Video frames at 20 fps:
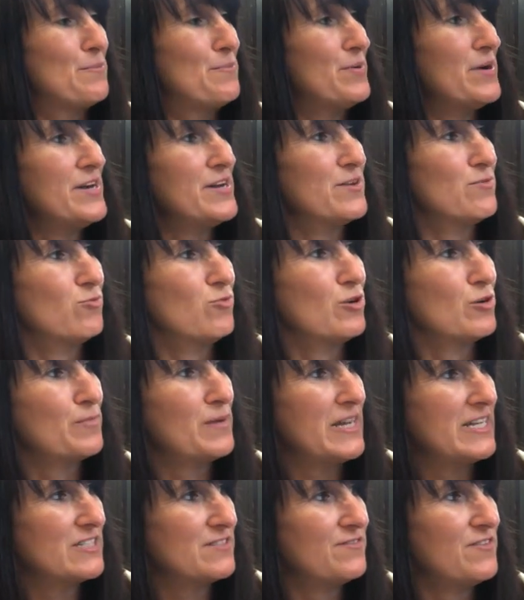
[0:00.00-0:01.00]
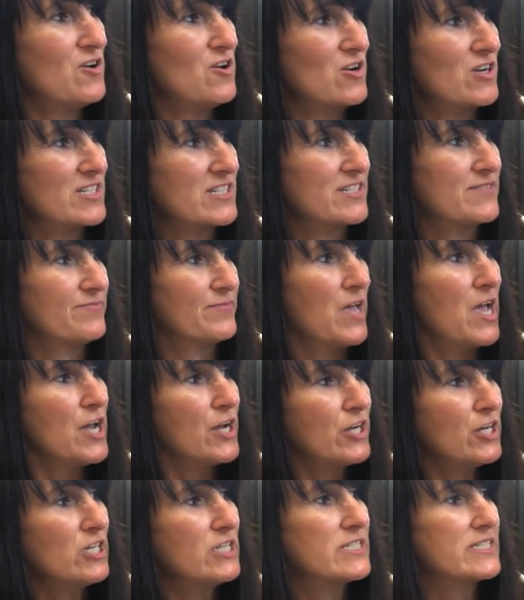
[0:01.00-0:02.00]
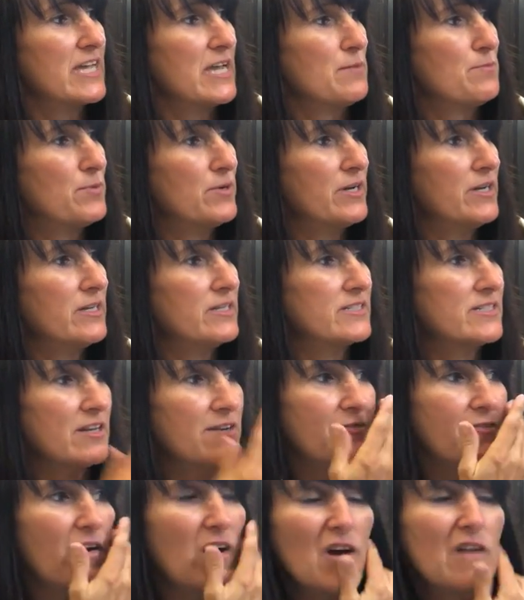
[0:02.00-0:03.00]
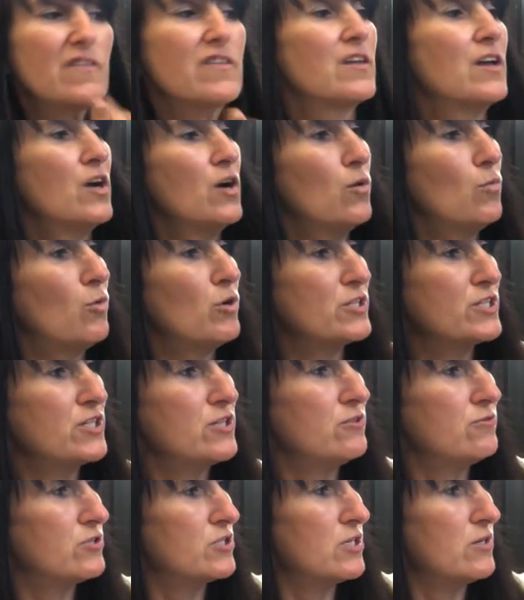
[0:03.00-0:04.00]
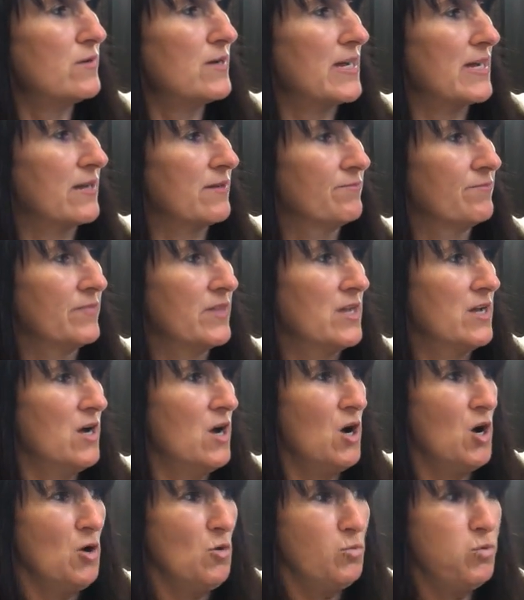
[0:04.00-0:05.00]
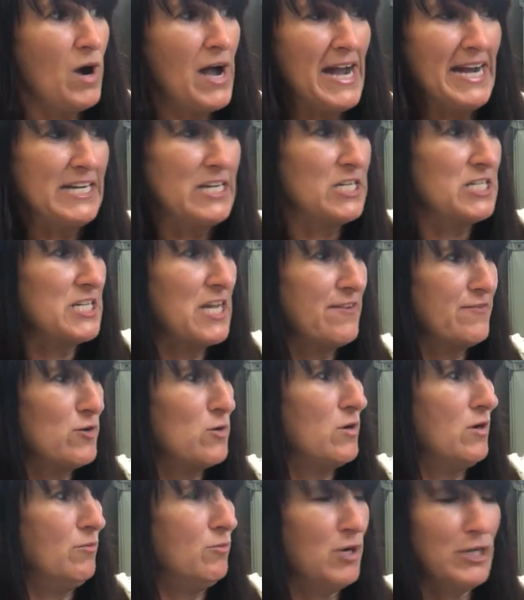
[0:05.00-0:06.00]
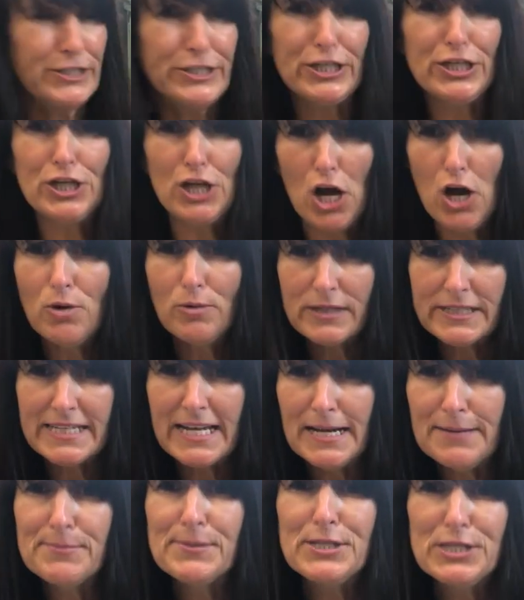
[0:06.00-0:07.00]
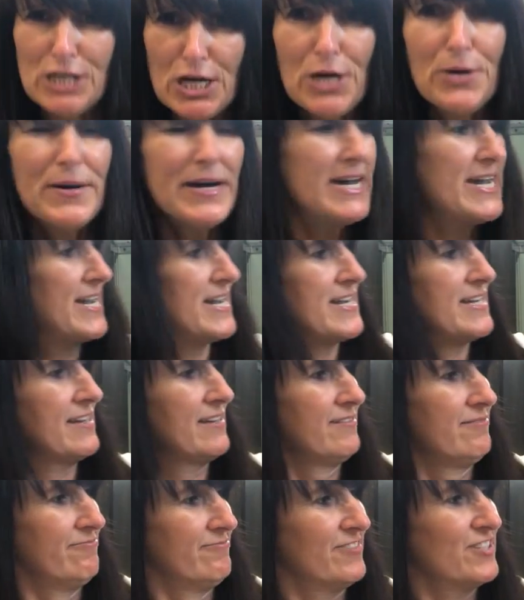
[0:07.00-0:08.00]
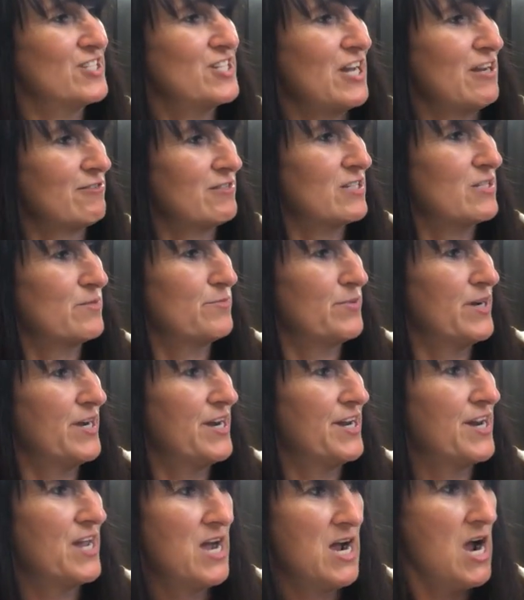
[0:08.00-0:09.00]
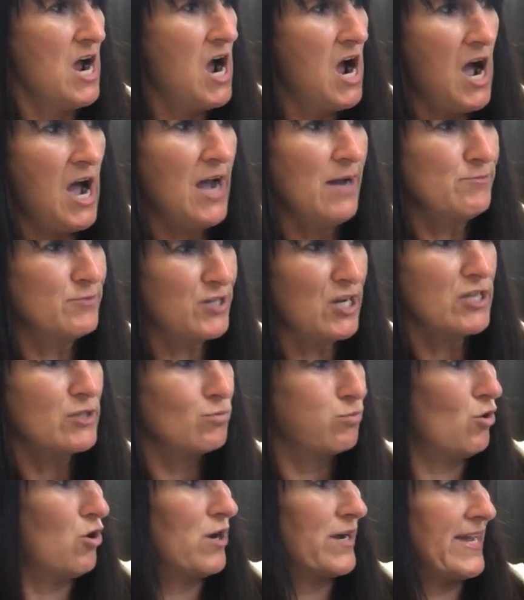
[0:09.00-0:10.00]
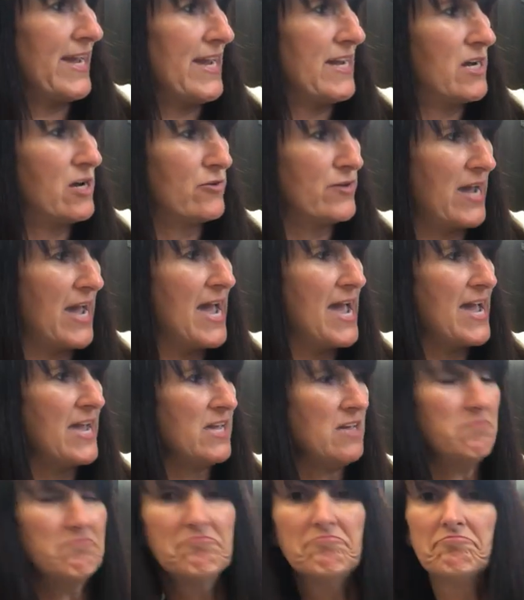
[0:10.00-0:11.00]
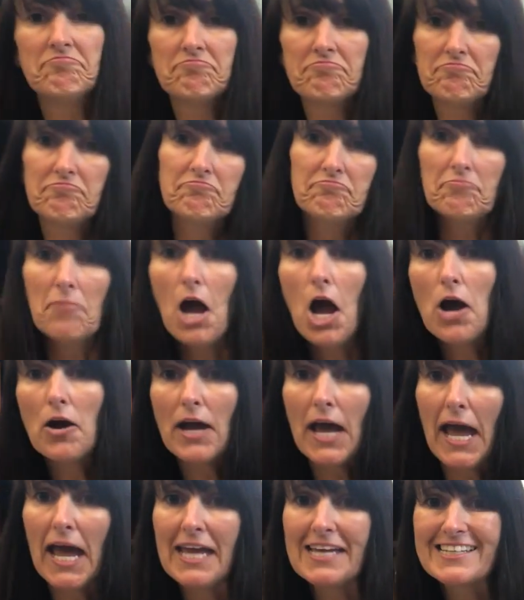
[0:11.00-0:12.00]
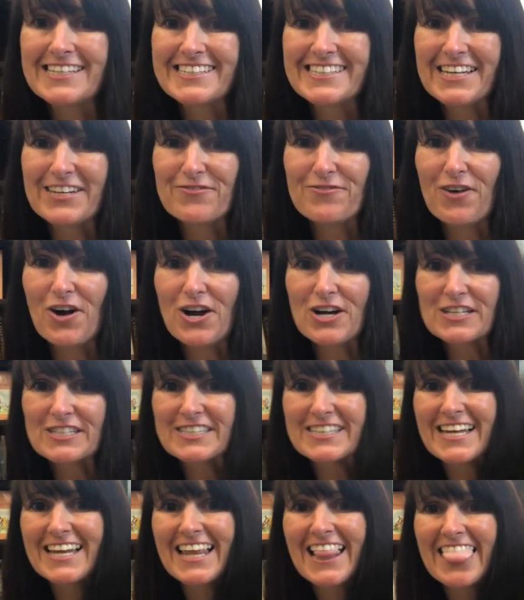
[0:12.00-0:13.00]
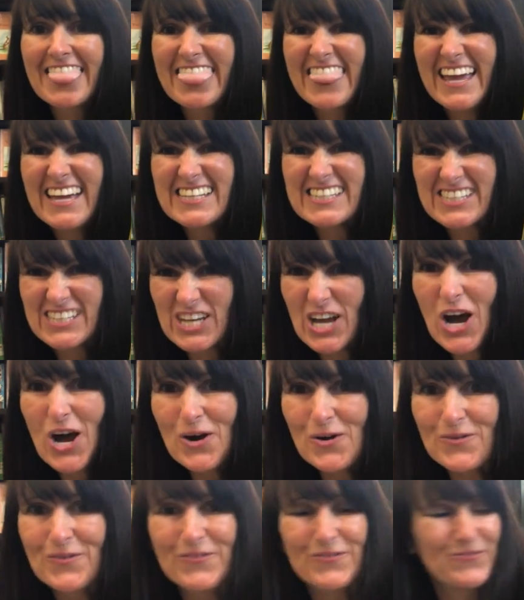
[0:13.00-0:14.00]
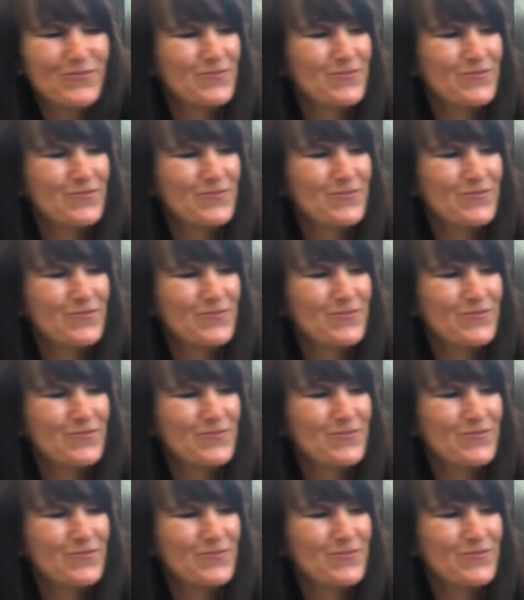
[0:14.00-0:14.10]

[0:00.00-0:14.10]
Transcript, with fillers: Bird walked past Fox. Good day, Bird, said Fox. What are you doing? Why does everyone want to know what I'm doing? shouted Bird. I'm just walking, okay? Okay, said Fox. Let's go.